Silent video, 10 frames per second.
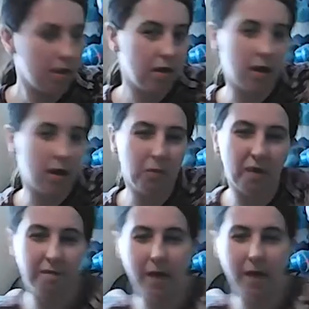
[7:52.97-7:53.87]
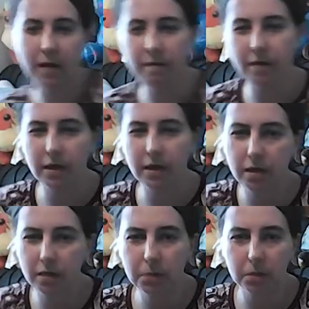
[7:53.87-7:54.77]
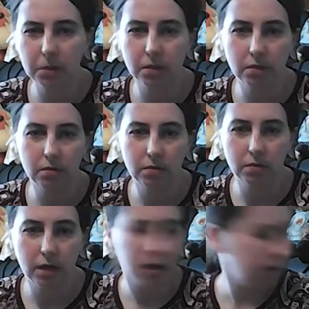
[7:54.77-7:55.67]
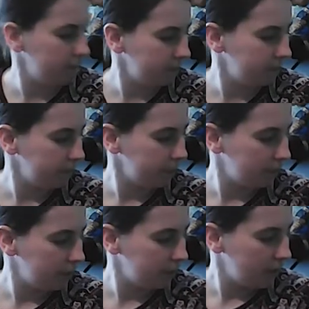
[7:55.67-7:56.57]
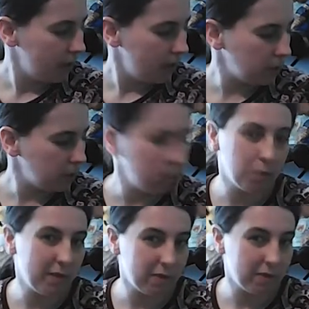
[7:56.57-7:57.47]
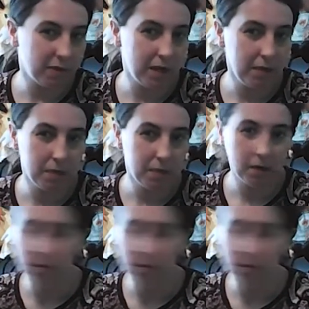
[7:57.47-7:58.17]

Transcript: I'm not a fan of Fight Club, so I don't know whether I'll keep that or